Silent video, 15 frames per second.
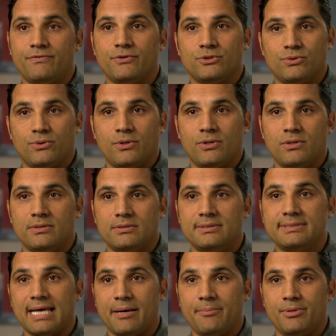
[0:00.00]
virtual
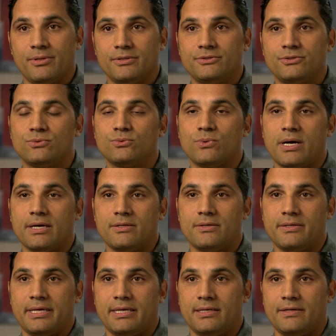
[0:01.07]
samples rather
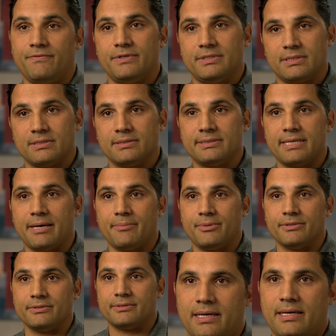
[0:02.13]
than physical
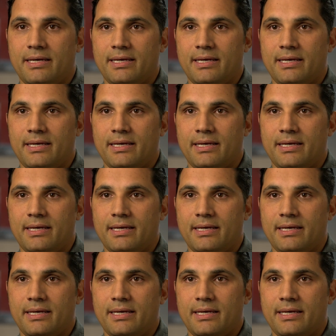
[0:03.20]
samples.